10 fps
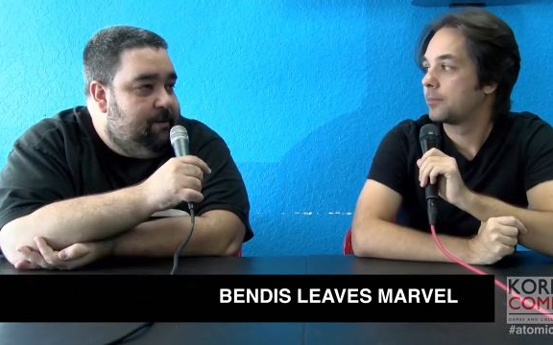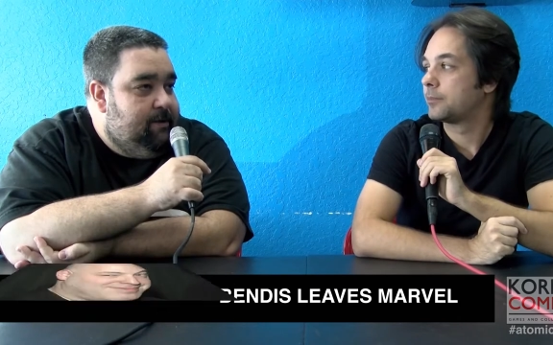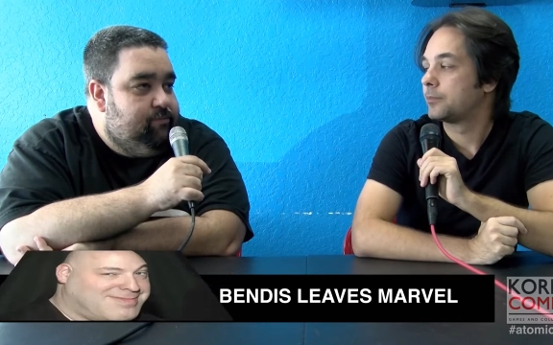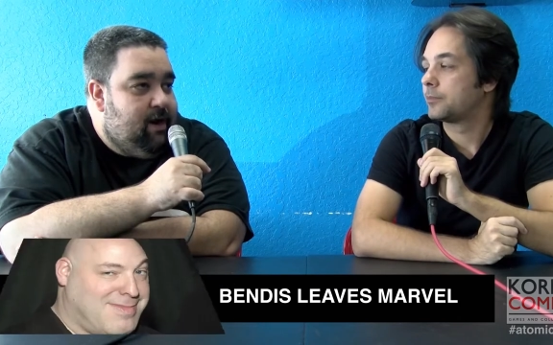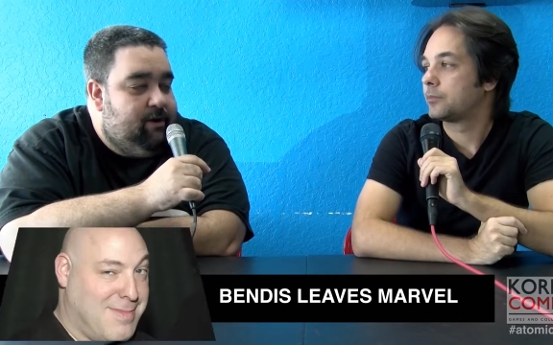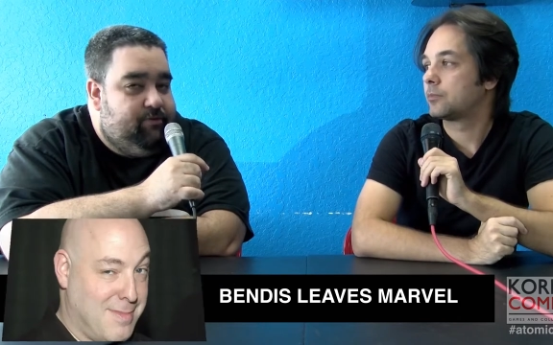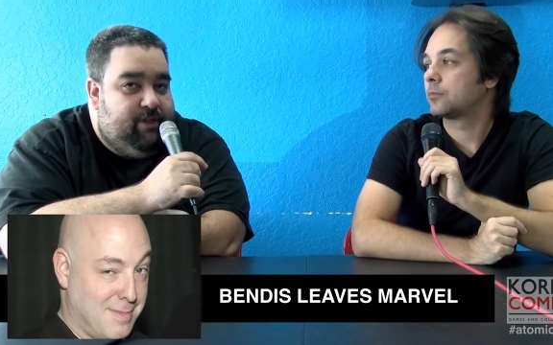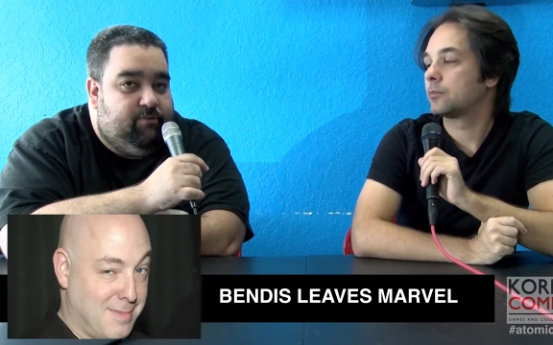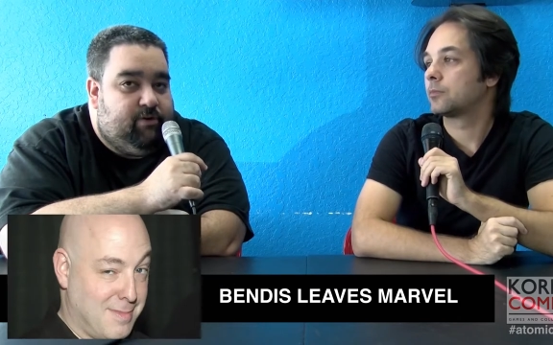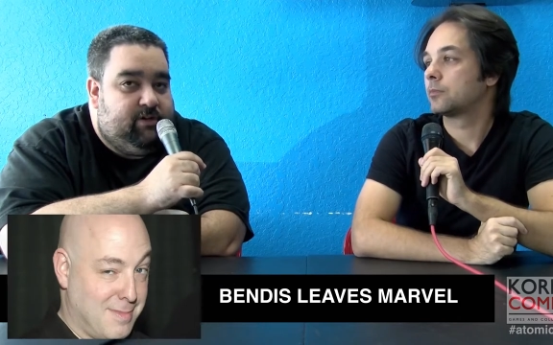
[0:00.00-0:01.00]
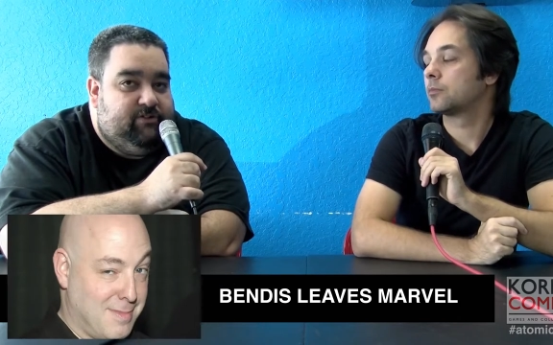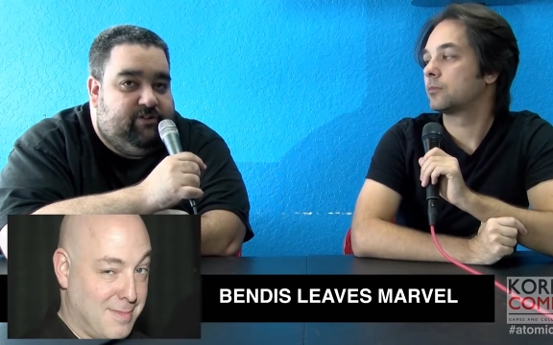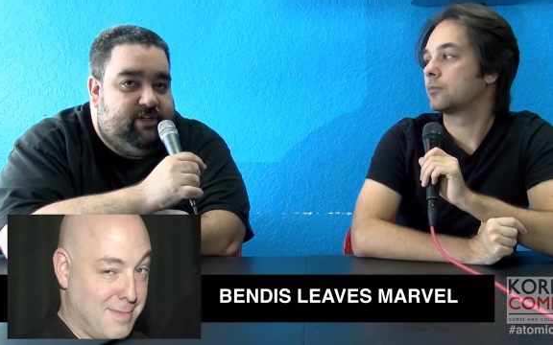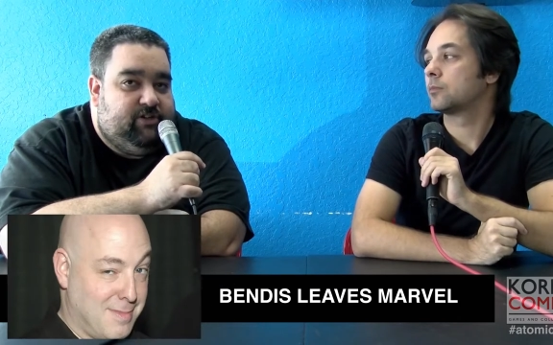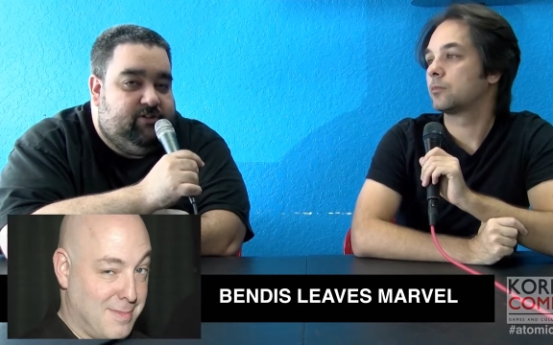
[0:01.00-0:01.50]
Speaker 1: and I don't think we're going to
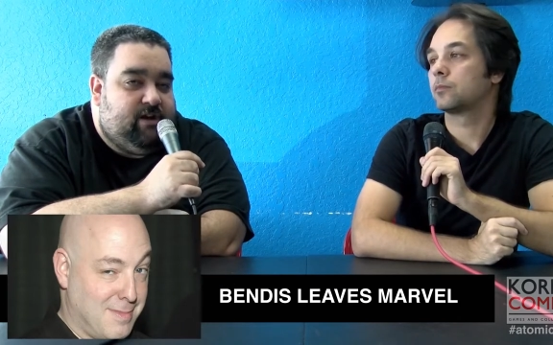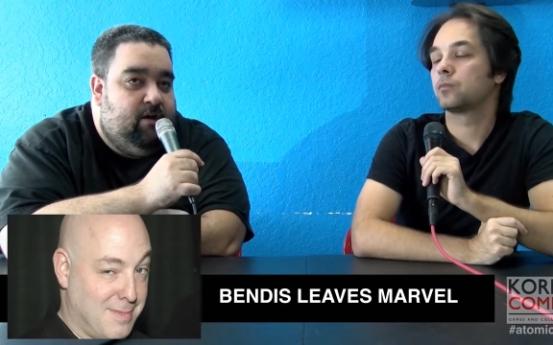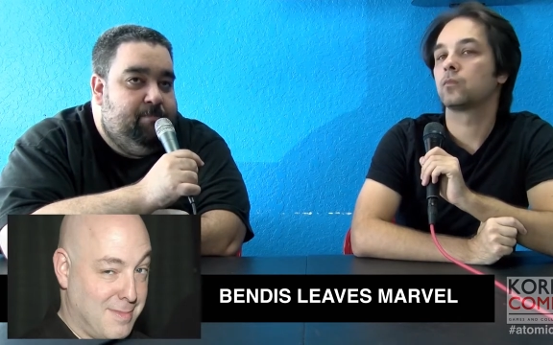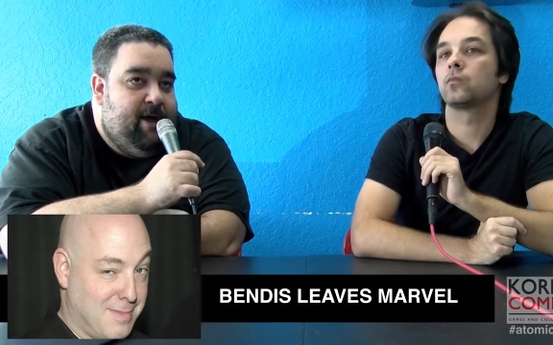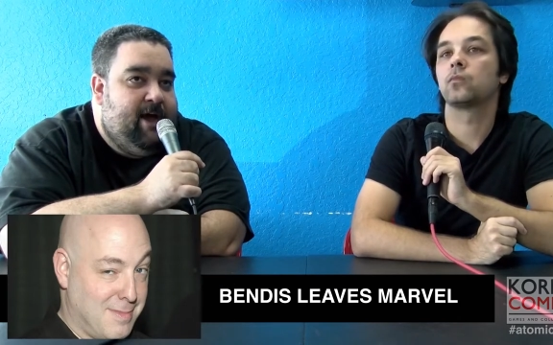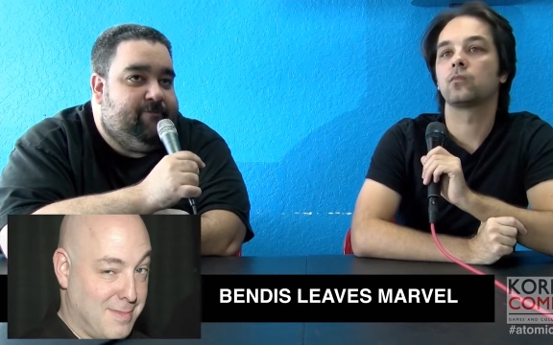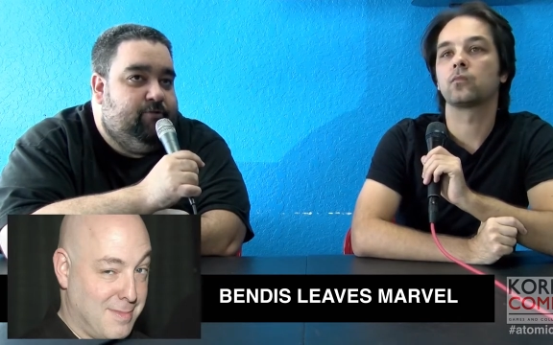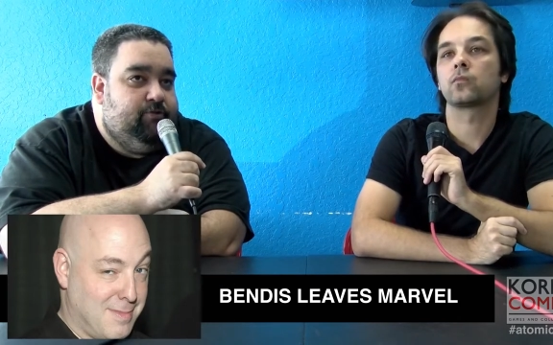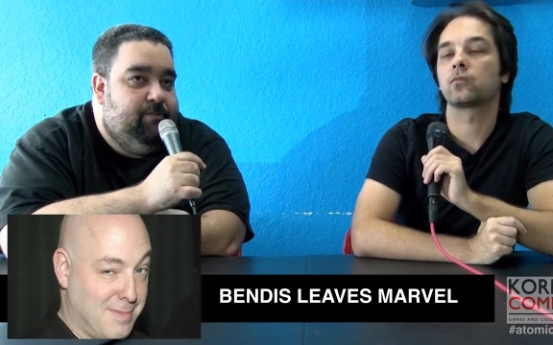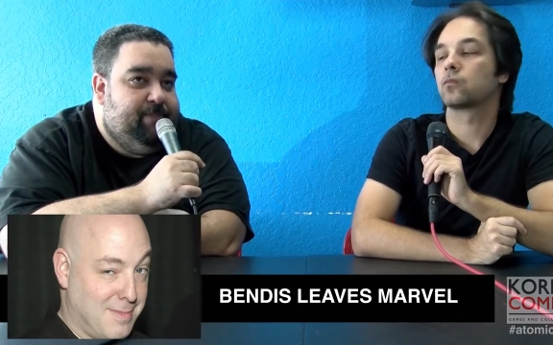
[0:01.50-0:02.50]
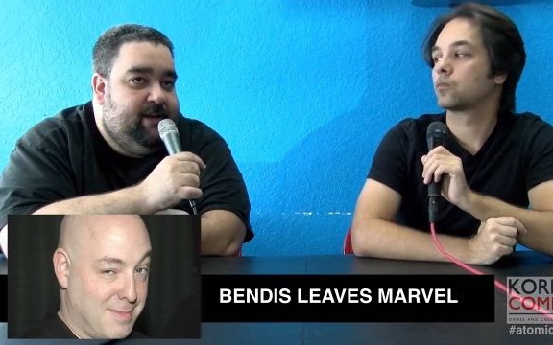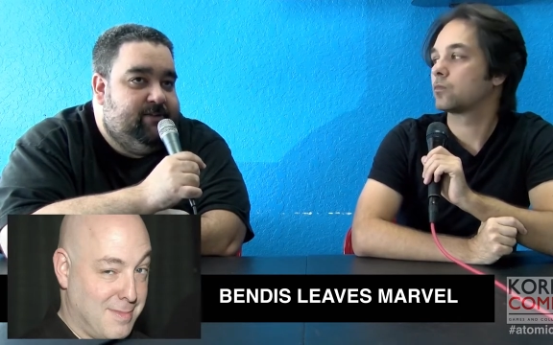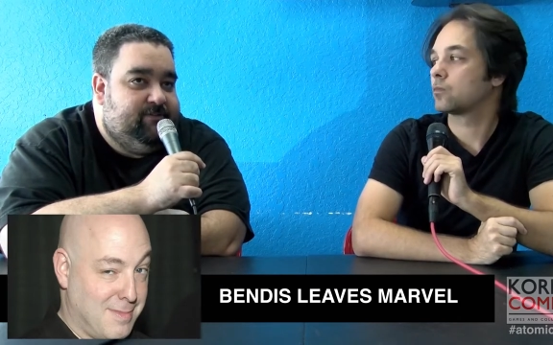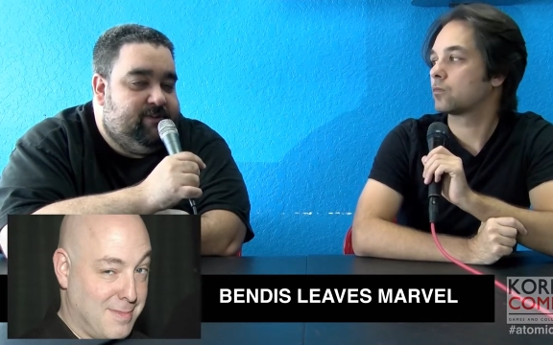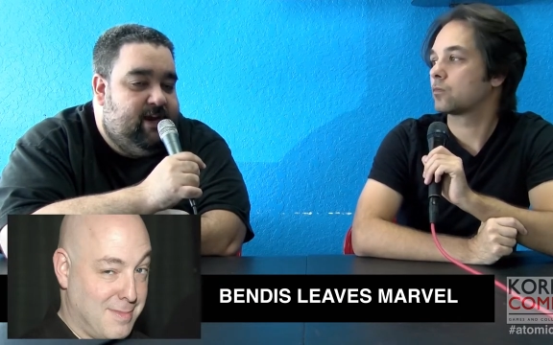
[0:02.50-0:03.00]
see just how impactful the
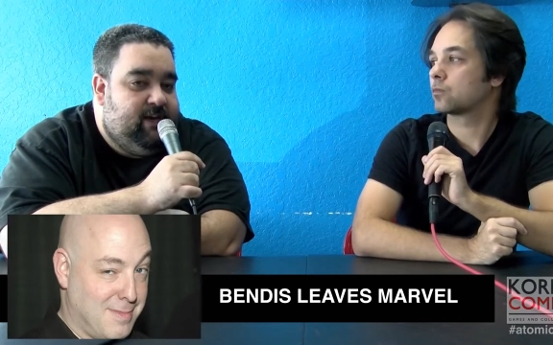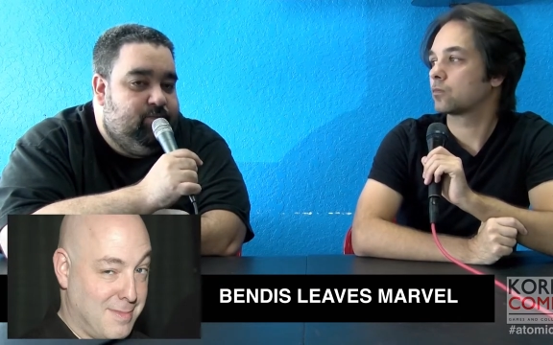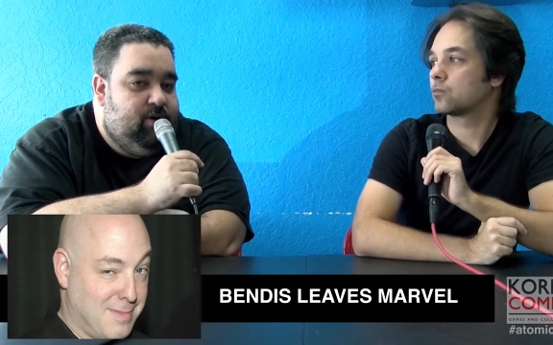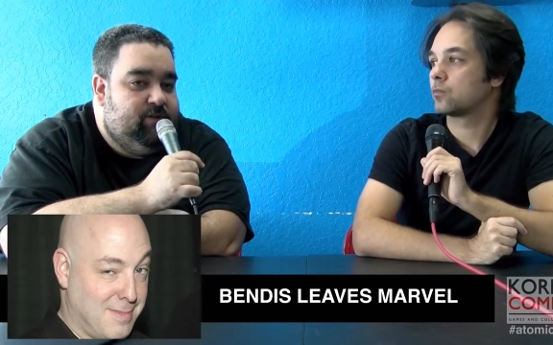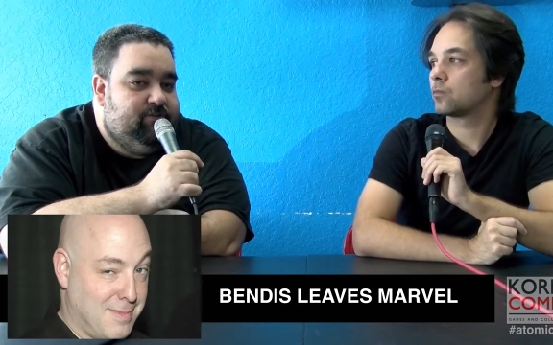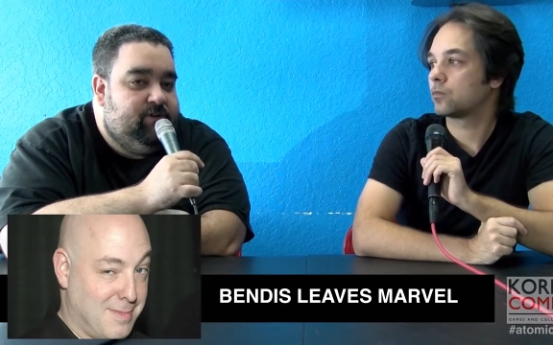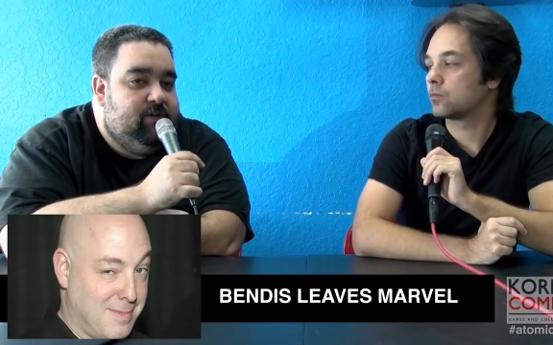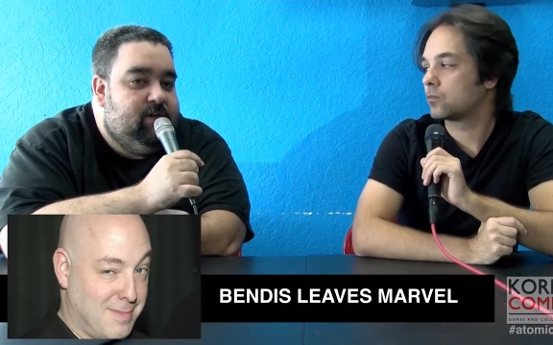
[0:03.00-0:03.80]
Bendis signing was